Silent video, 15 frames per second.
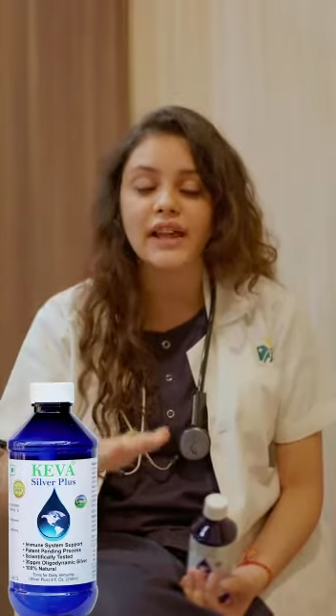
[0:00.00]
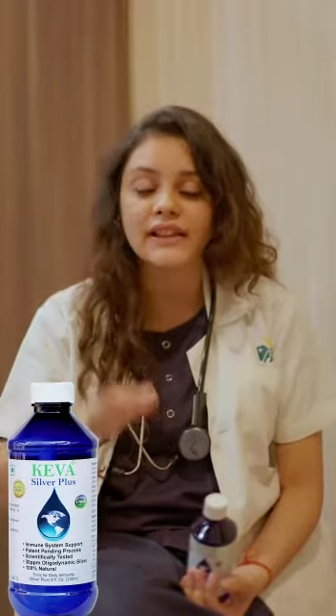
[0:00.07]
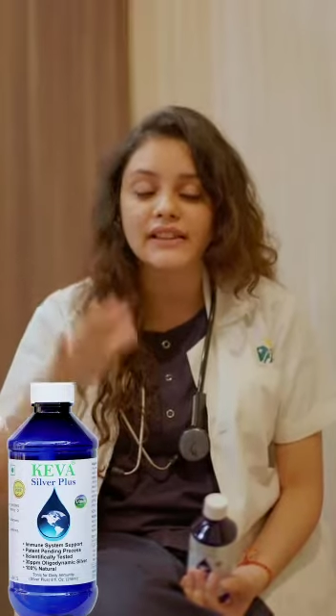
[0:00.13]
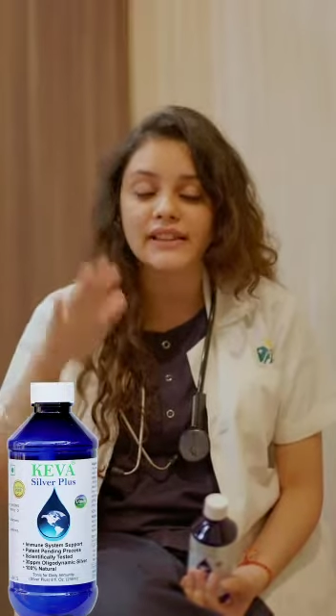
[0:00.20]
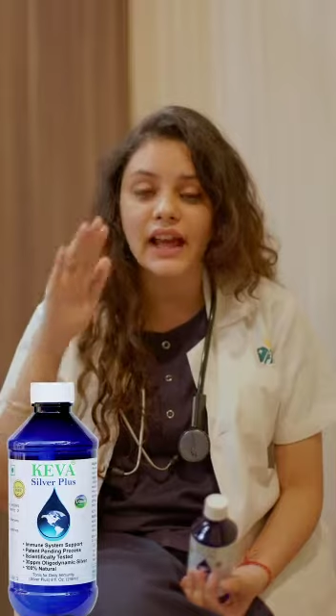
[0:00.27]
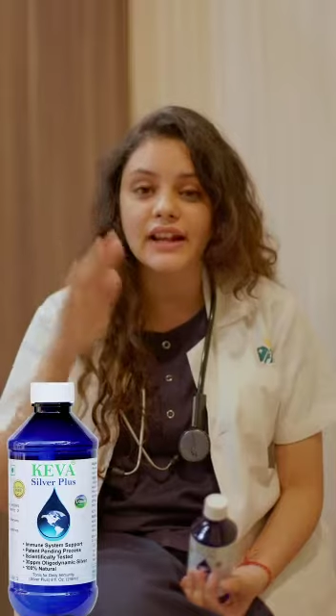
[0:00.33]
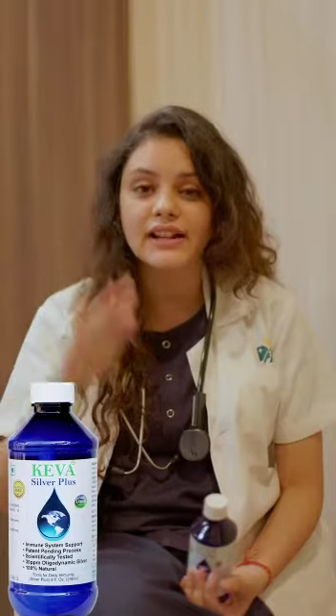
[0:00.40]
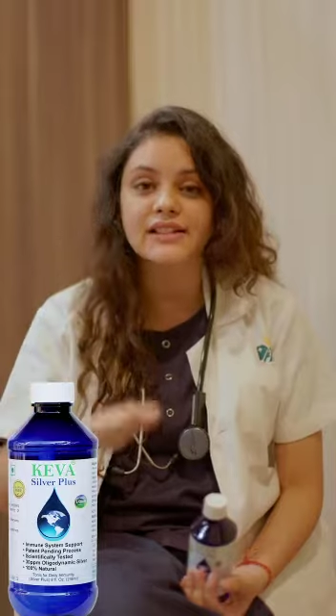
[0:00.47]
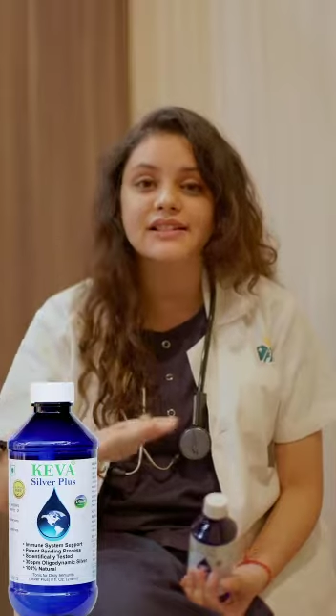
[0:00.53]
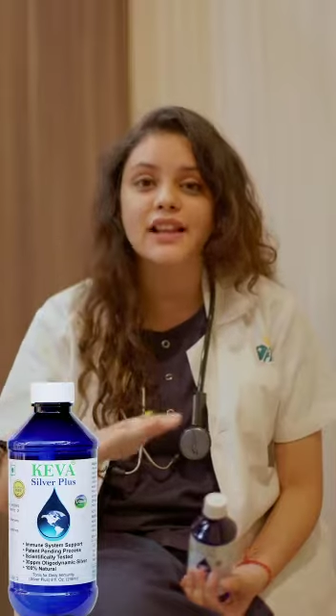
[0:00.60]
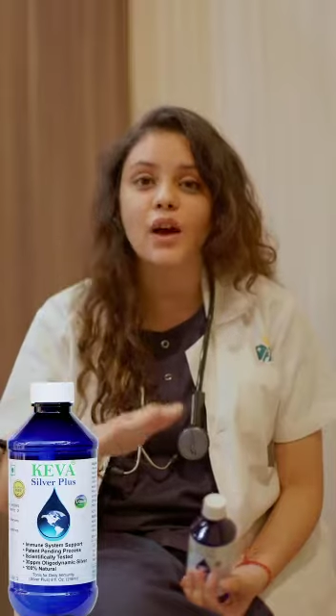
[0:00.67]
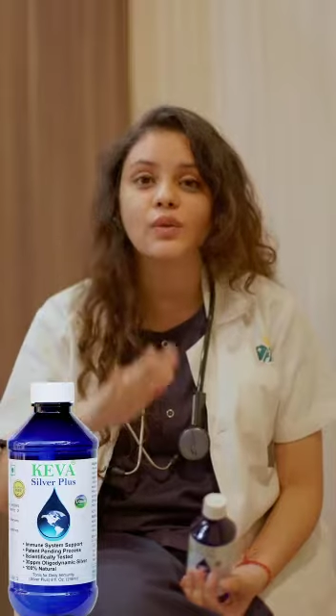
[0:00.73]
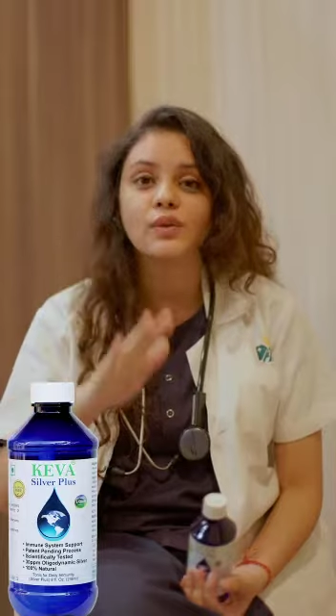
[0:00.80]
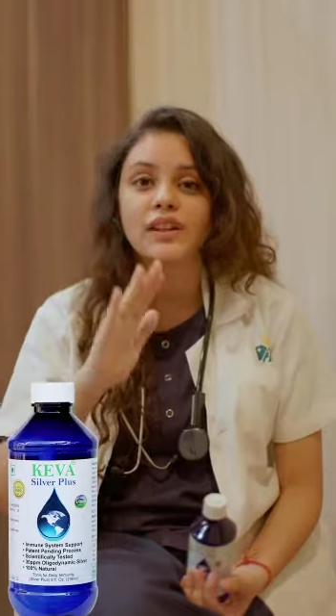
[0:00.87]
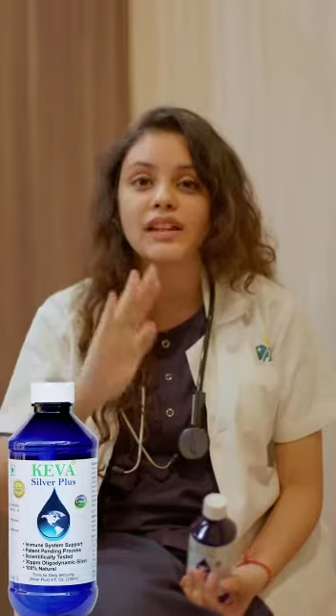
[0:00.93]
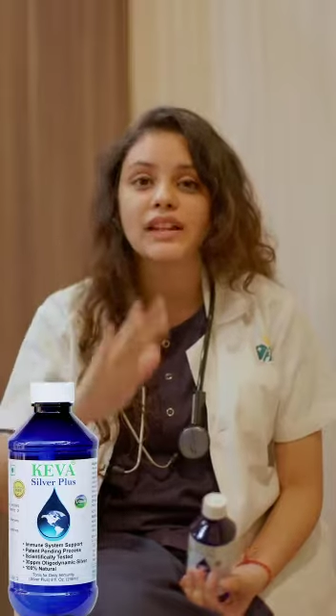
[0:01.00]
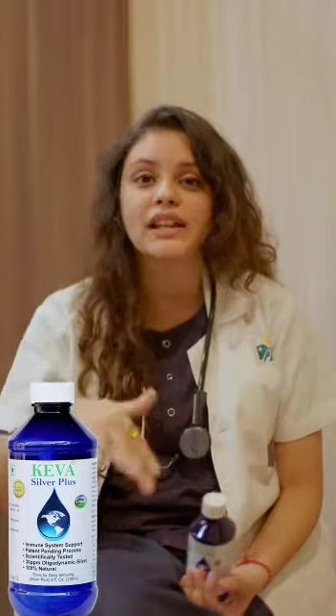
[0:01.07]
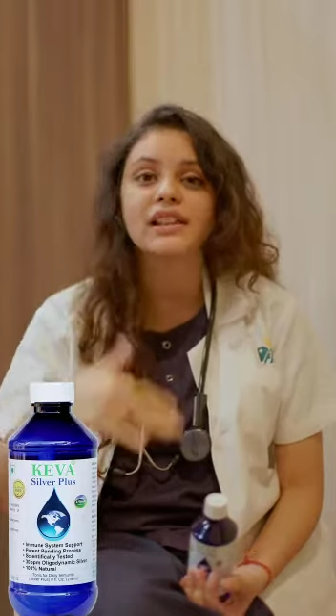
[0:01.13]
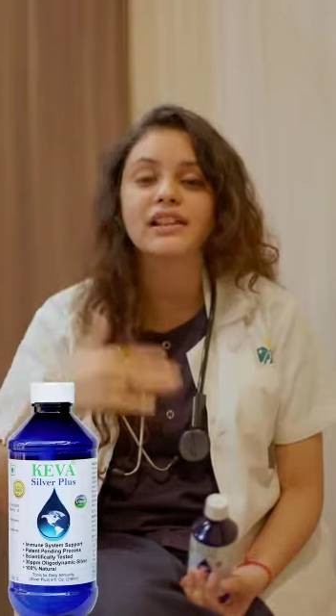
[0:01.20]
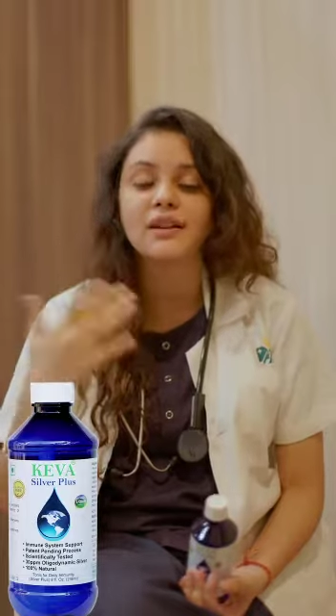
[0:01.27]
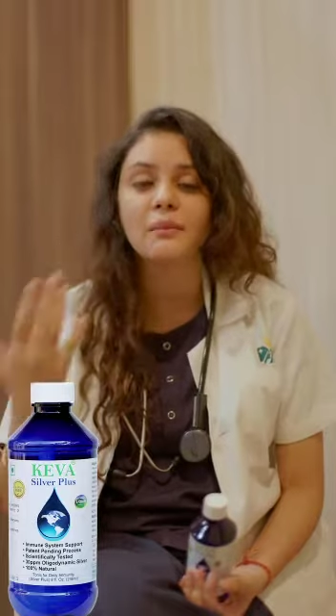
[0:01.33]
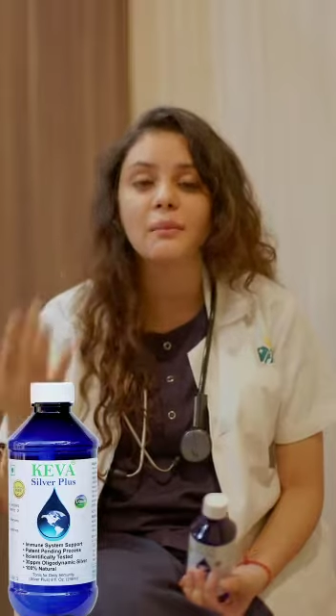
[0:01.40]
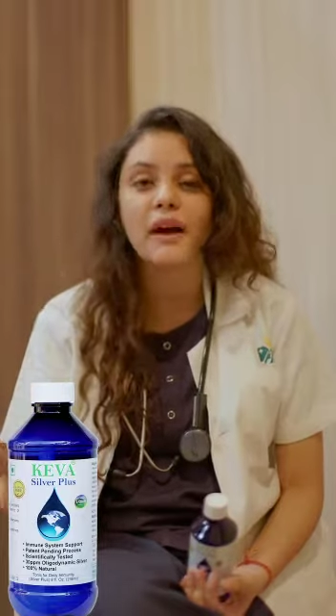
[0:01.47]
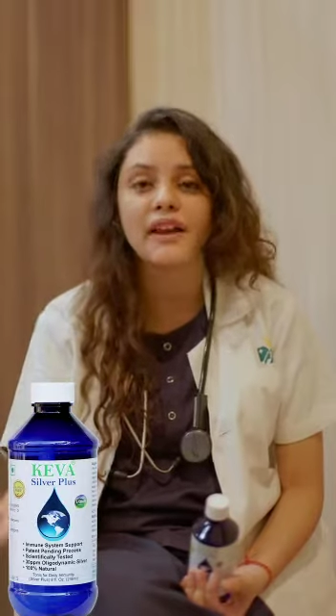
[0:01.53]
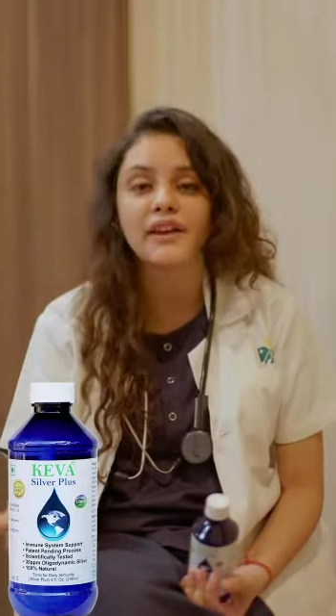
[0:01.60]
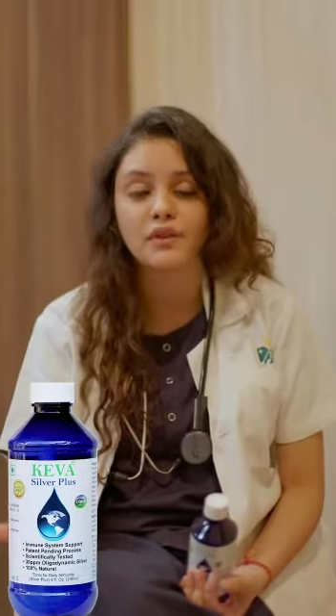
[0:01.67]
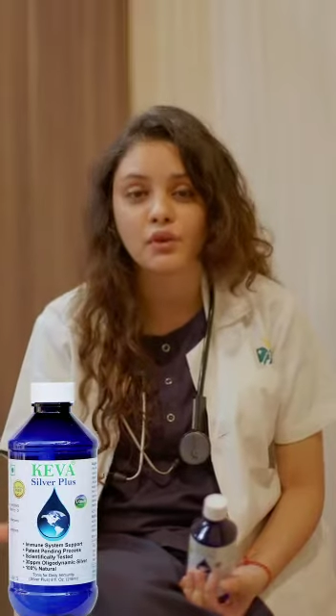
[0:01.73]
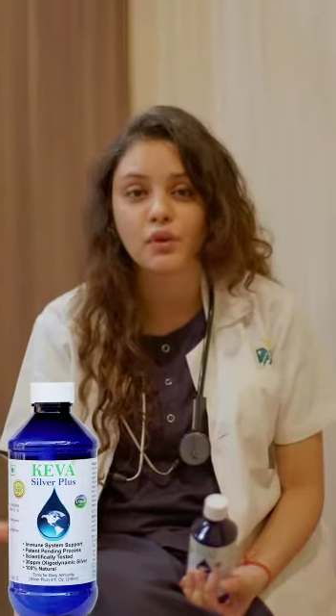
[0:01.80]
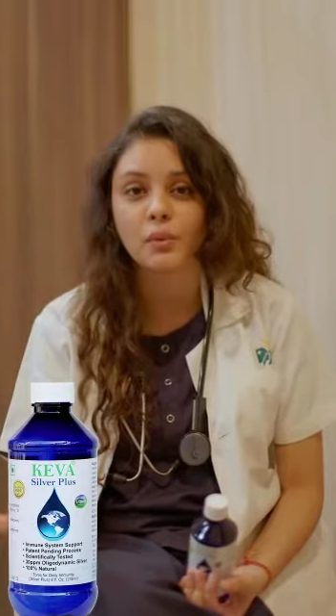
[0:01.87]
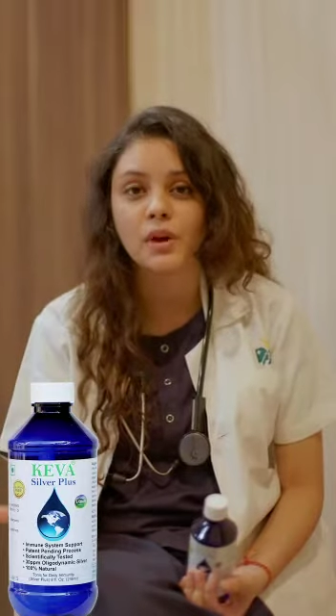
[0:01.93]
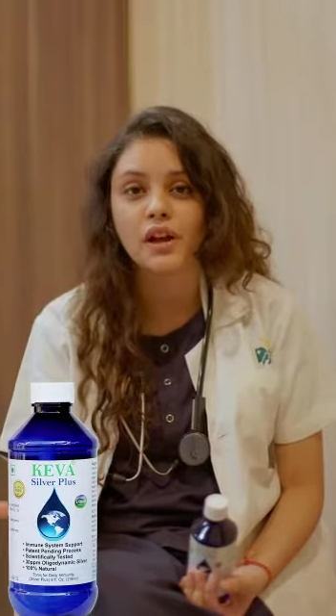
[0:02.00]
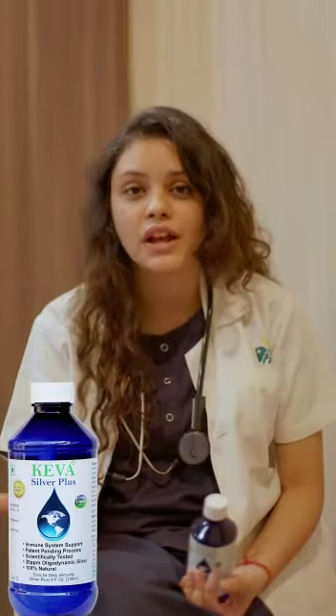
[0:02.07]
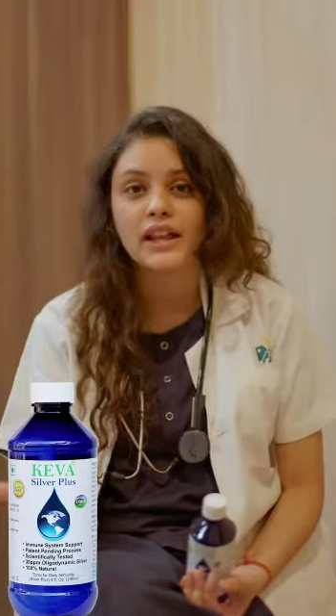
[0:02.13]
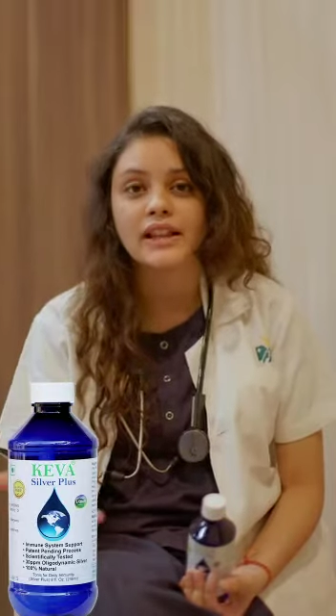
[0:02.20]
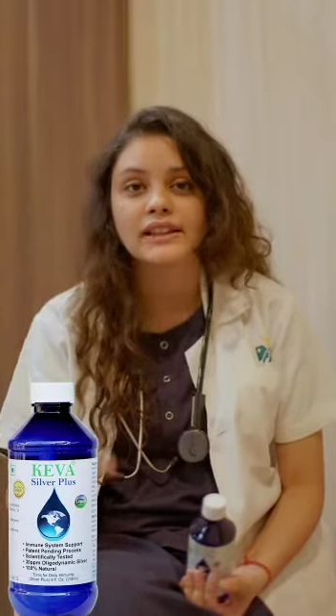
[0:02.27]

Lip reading: And that is how they kill the microbe.